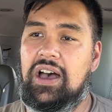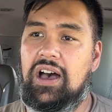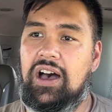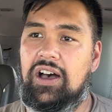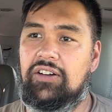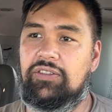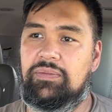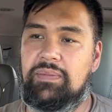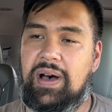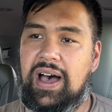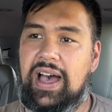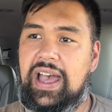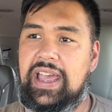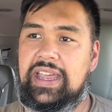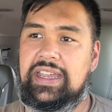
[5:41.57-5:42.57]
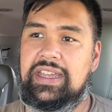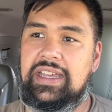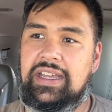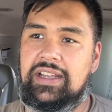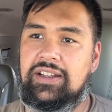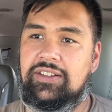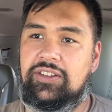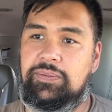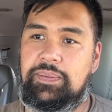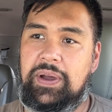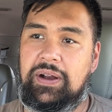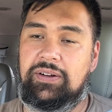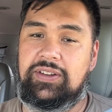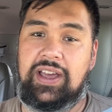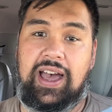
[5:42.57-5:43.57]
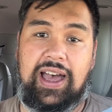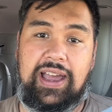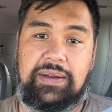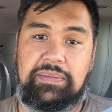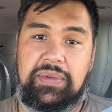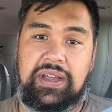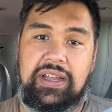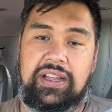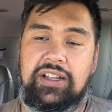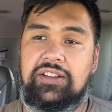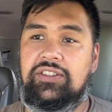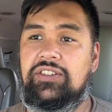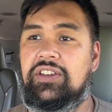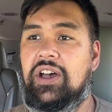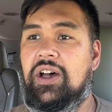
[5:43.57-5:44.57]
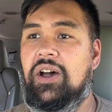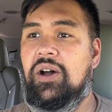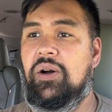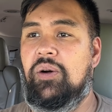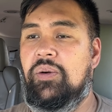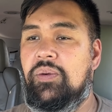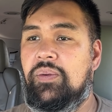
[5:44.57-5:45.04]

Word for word: of my spare time so